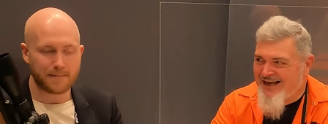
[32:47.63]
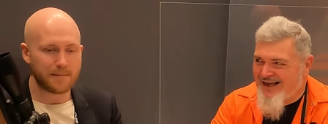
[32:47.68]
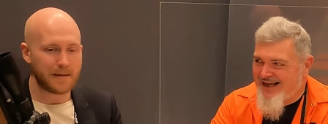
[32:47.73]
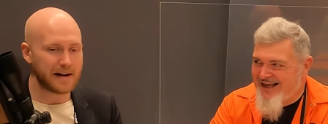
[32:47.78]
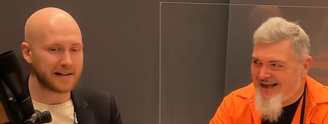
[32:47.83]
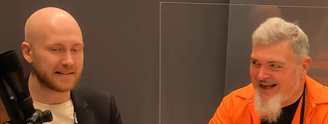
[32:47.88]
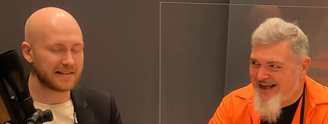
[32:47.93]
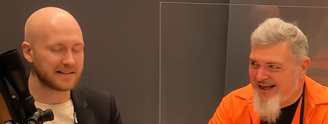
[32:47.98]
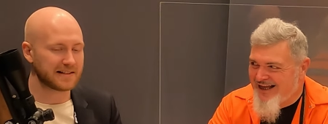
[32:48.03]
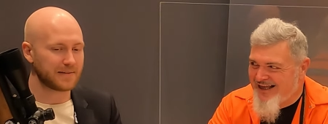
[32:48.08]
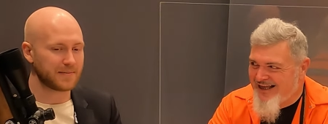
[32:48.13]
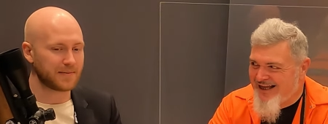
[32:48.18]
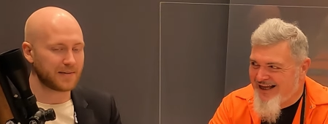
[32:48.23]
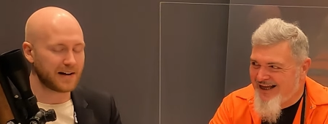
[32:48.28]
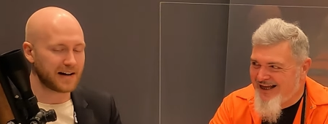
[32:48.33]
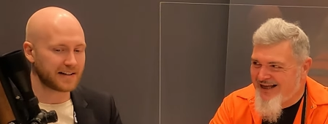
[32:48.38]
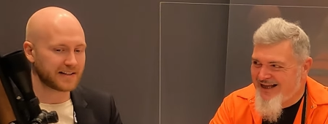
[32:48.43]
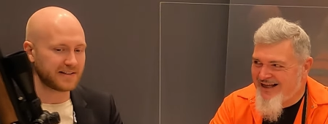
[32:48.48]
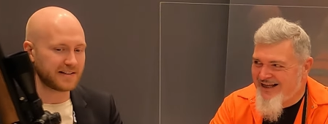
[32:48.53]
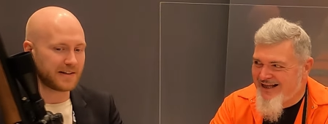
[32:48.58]
Speaker 1: Matt is the
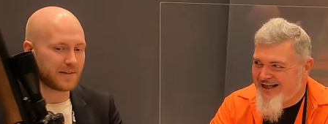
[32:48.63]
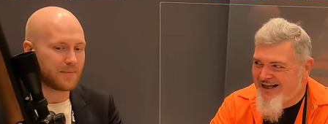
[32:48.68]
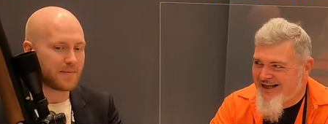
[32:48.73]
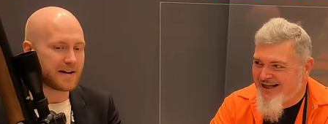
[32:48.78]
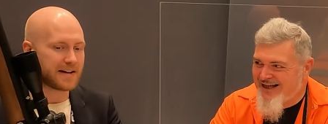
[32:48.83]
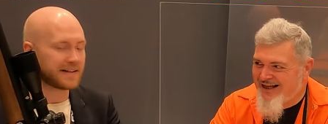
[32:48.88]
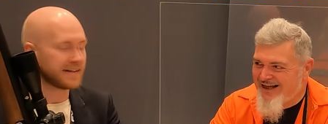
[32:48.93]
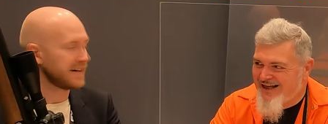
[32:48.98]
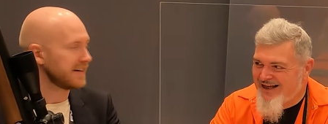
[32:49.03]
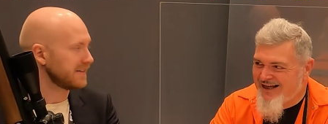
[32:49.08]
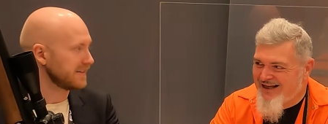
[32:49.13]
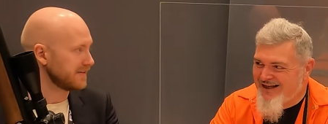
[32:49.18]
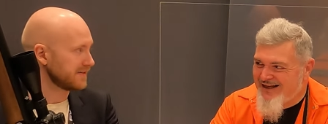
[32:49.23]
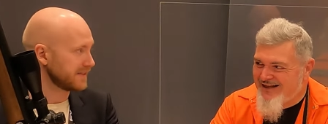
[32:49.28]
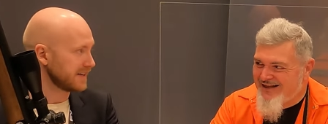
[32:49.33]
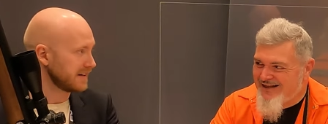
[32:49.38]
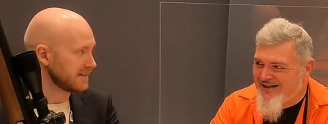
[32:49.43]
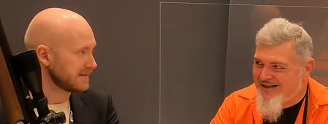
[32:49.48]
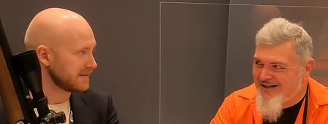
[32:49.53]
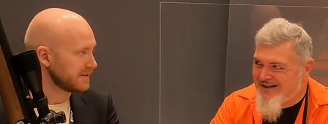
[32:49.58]
actually the main guy that
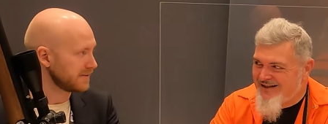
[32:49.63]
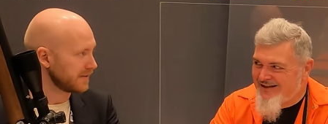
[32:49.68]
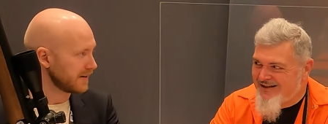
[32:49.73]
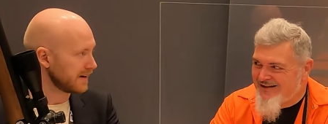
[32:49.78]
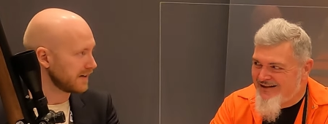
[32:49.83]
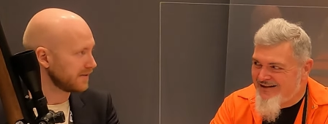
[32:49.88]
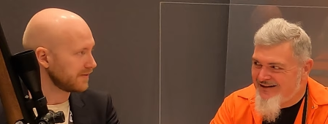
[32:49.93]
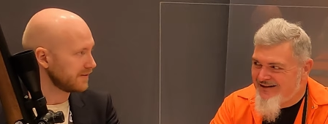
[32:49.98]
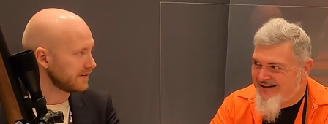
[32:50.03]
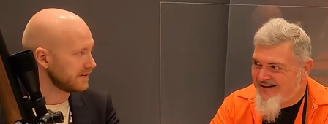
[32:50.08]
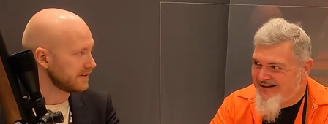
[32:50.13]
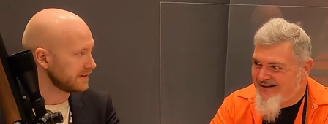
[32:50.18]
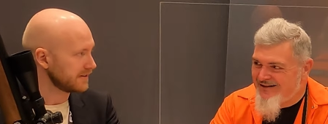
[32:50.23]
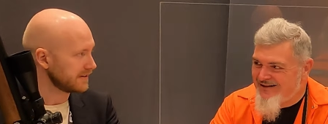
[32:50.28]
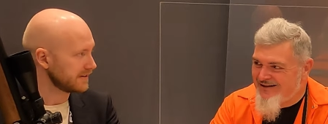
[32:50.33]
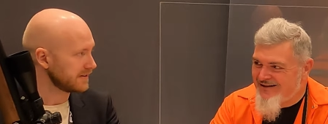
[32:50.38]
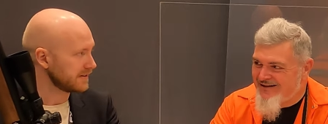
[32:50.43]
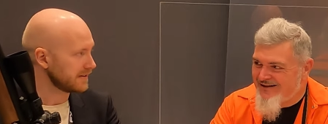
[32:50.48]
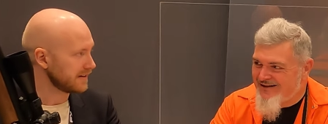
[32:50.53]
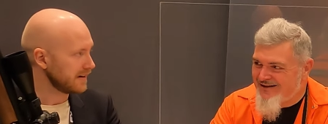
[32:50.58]
tested the rifle,
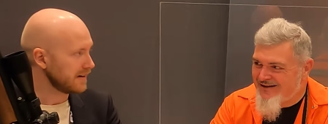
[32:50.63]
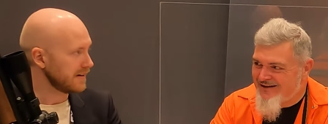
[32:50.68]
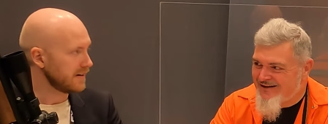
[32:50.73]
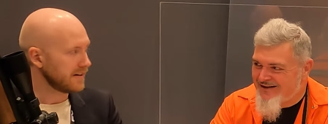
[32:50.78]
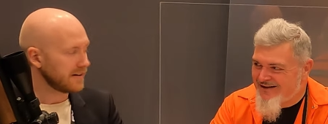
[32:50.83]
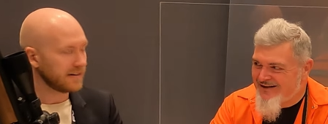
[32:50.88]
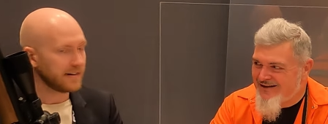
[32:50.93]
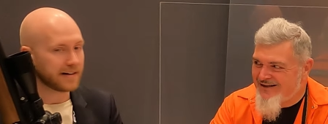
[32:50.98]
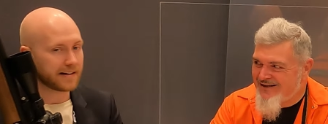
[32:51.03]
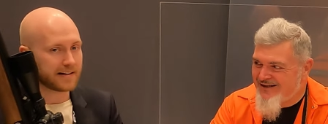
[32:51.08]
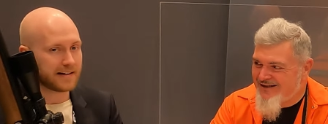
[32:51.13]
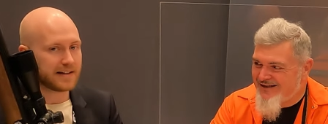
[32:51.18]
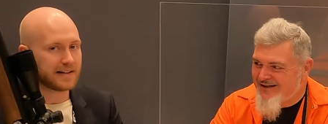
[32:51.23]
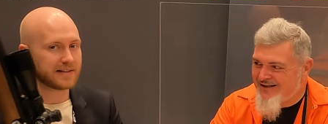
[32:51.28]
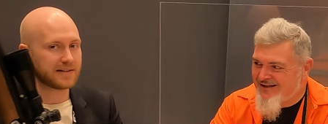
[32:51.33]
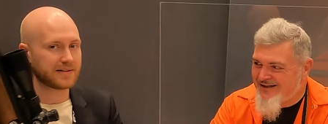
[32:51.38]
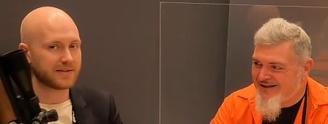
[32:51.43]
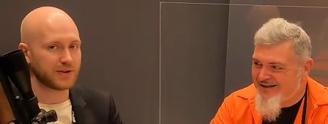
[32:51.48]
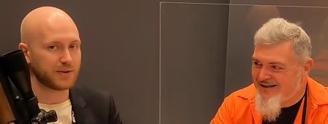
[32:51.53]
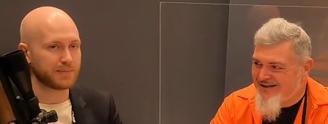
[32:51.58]
and the, uh, like he's
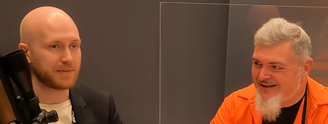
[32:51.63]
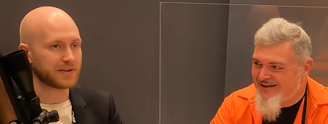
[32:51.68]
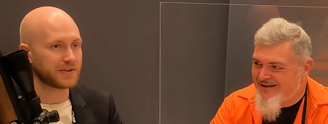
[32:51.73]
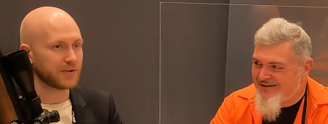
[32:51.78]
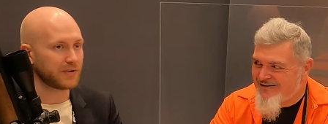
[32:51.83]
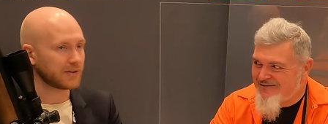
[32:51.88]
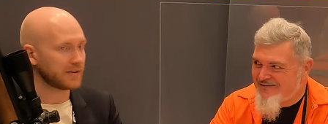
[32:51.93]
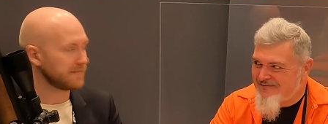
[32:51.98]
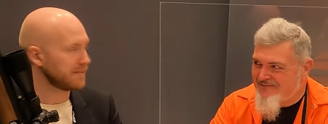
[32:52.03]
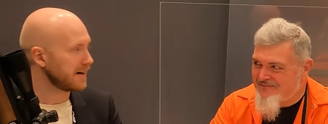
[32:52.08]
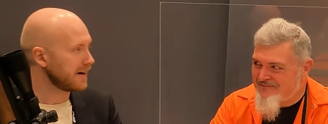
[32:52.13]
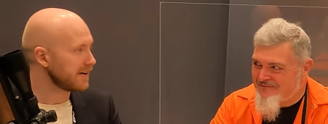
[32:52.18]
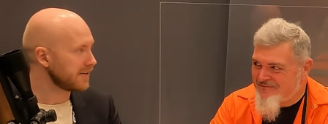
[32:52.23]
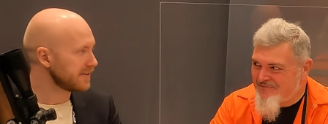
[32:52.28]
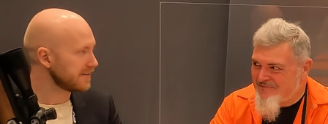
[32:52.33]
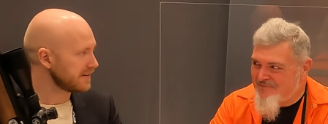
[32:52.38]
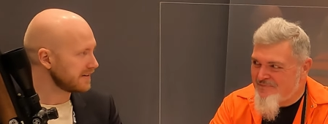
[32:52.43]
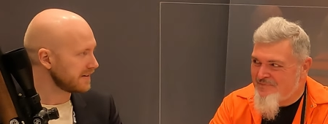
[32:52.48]
super stoked about it.